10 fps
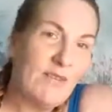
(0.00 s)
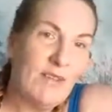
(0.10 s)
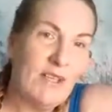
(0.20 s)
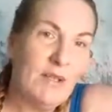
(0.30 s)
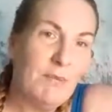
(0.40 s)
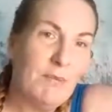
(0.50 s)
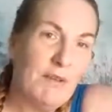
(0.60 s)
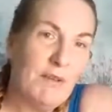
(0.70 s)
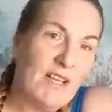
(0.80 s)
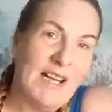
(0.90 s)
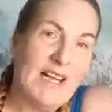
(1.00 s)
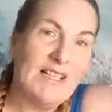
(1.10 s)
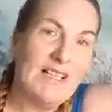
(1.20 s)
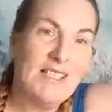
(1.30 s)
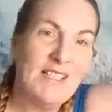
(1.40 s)
give a little bit of a
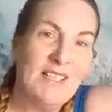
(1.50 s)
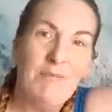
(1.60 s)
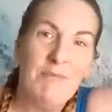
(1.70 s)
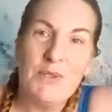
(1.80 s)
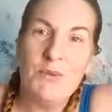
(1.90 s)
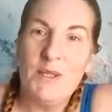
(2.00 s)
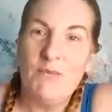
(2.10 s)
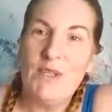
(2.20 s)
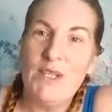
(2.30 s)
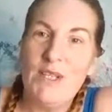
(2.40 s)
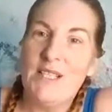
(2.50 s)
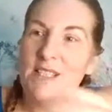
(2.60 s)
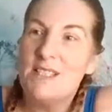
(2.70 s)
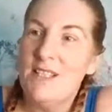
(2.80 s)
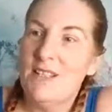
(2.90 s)
cleanse in between
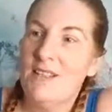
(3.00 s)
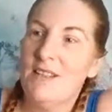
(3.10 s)
readings.